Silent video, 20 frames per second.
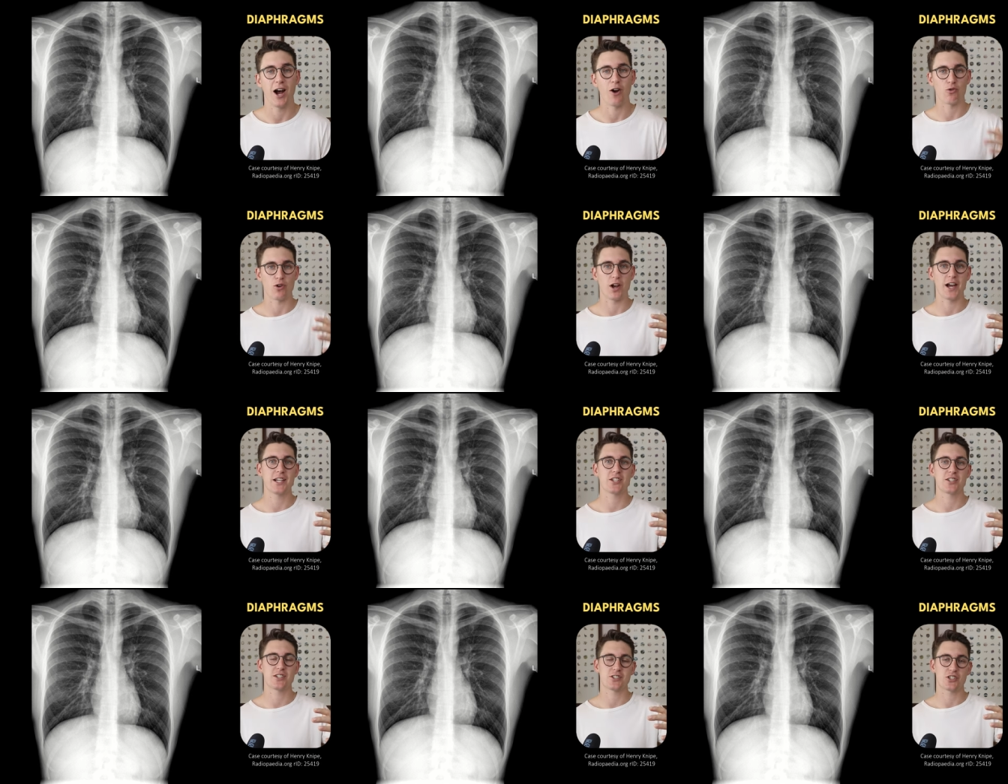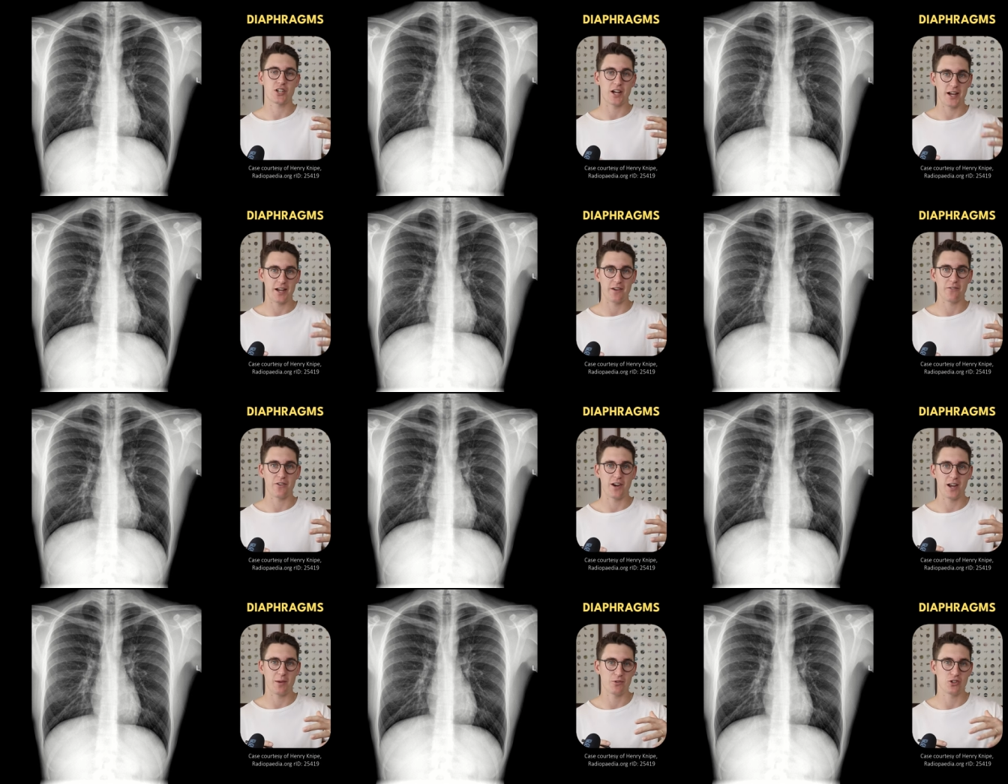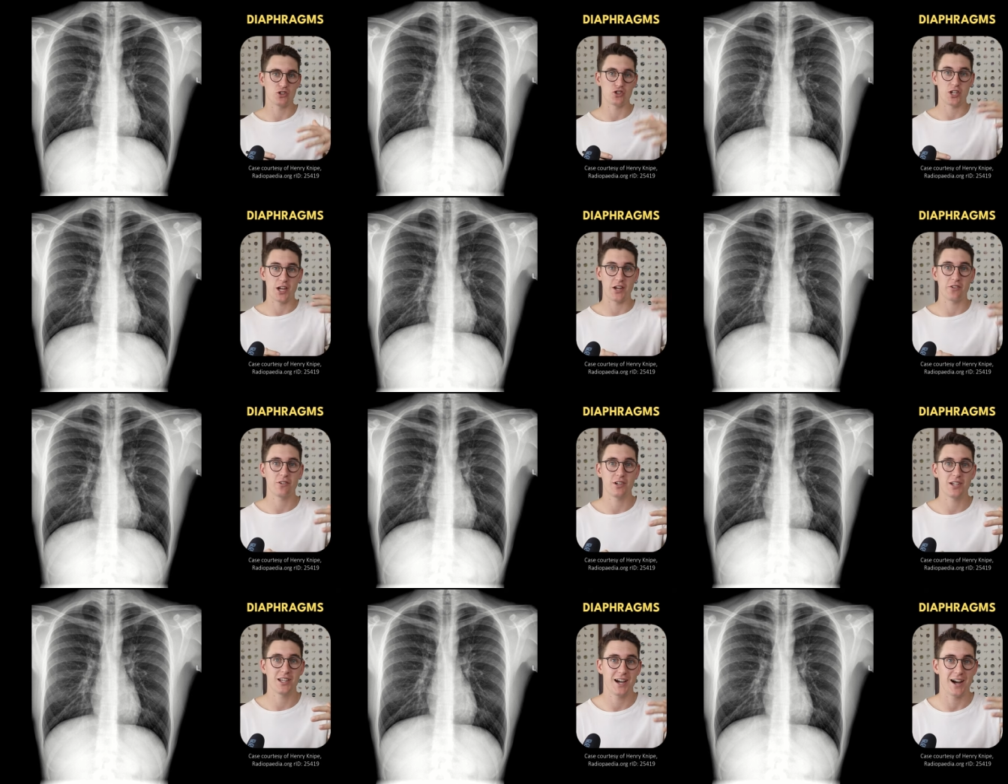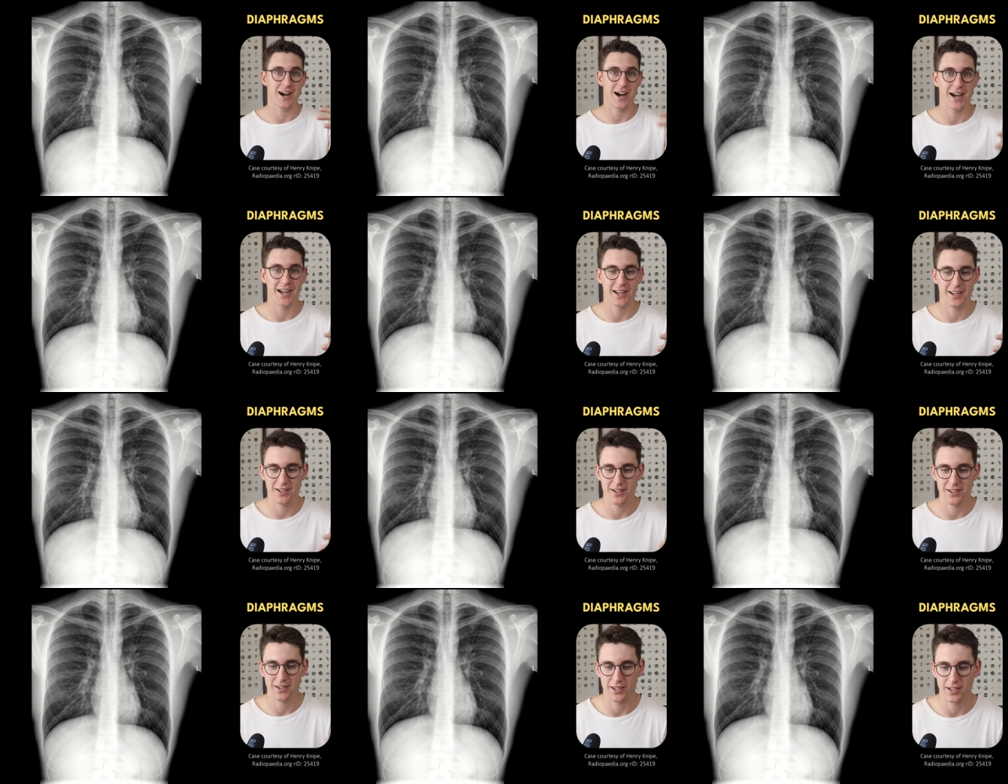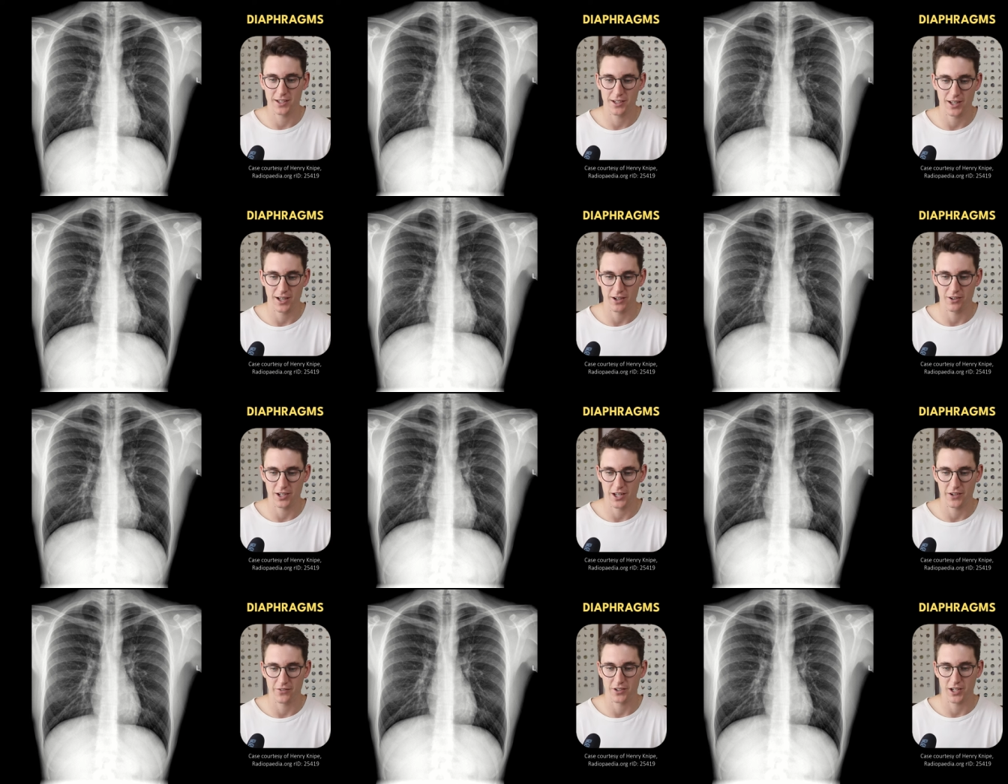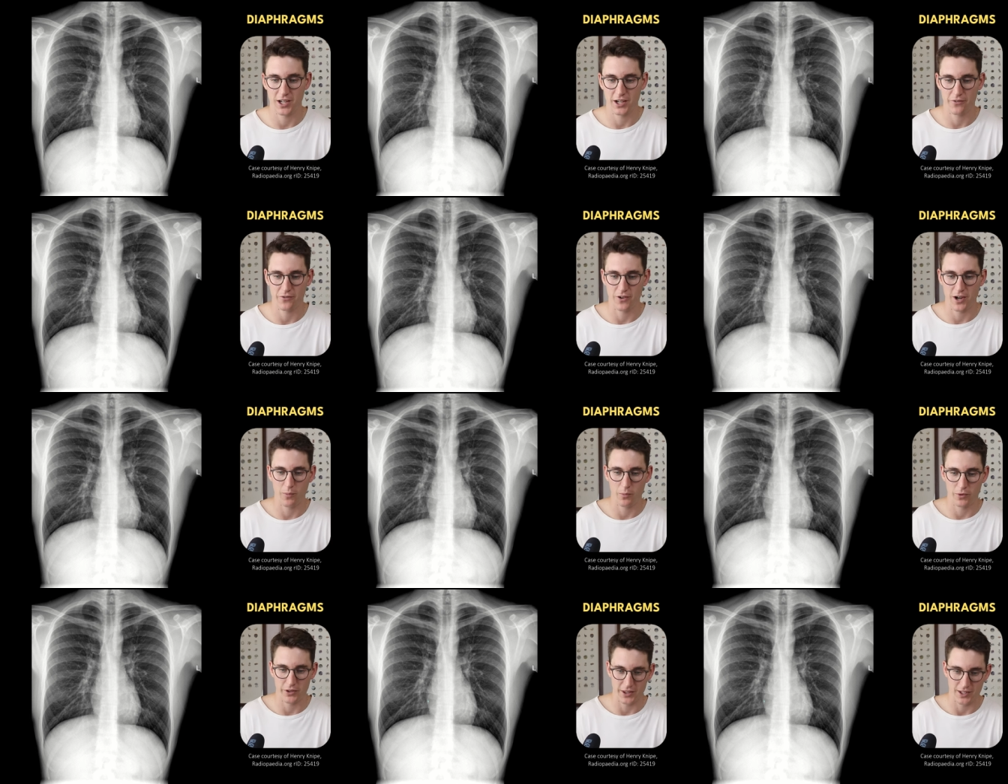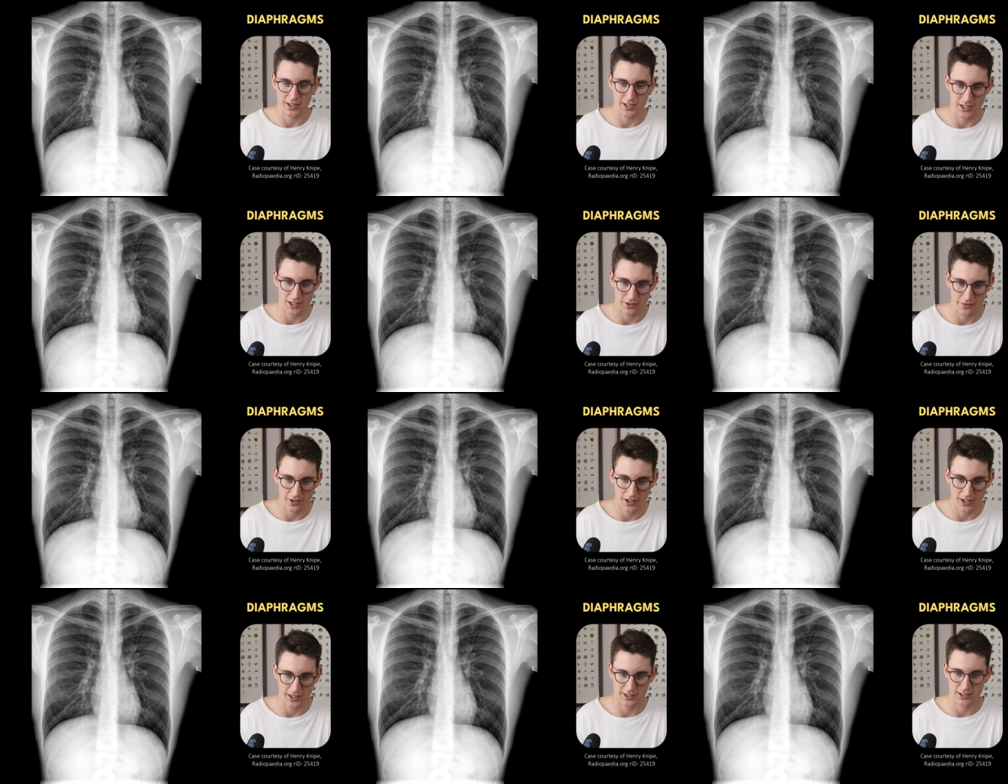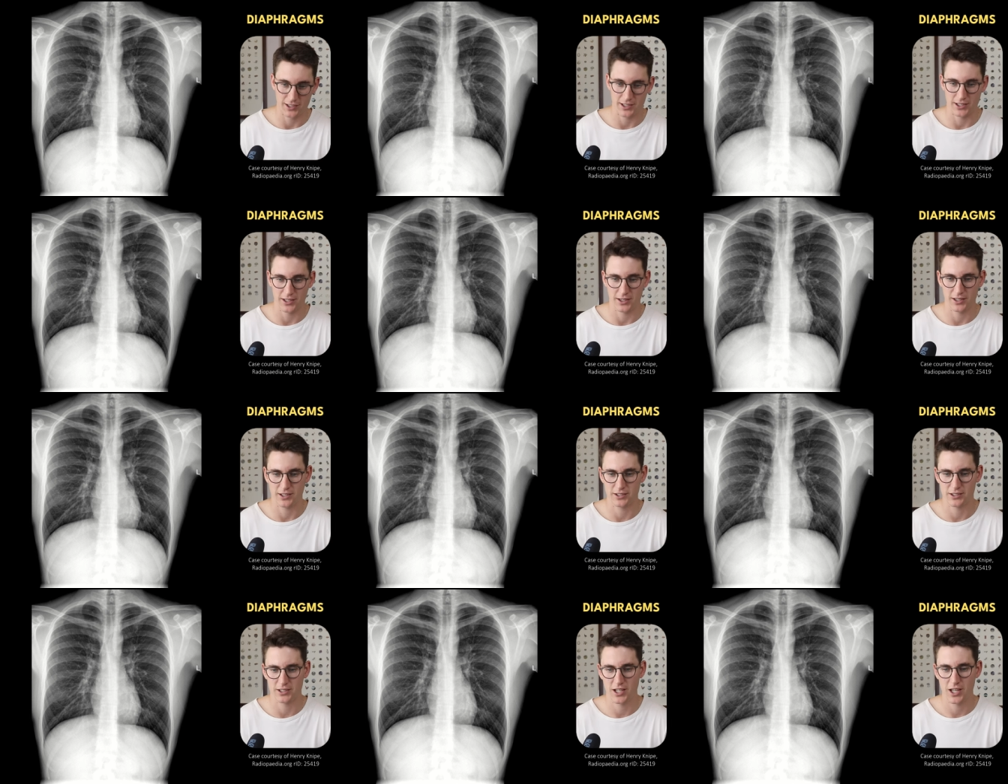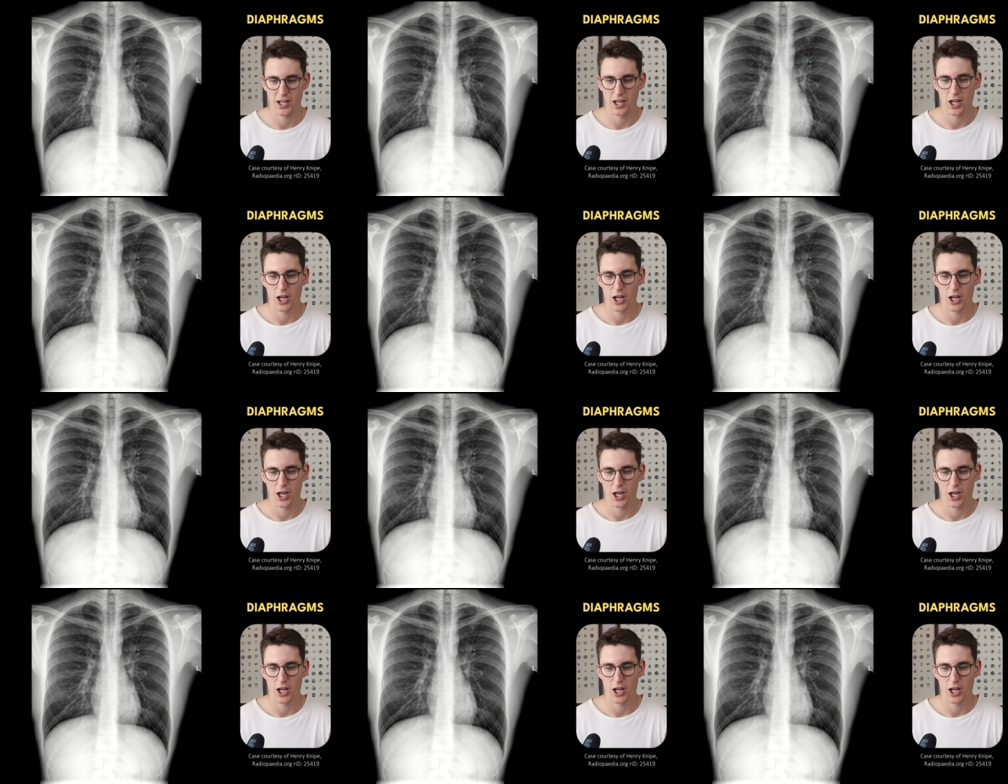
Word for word: Our right diaphragm is generally higher than our left diaphragm with the liver underneath it.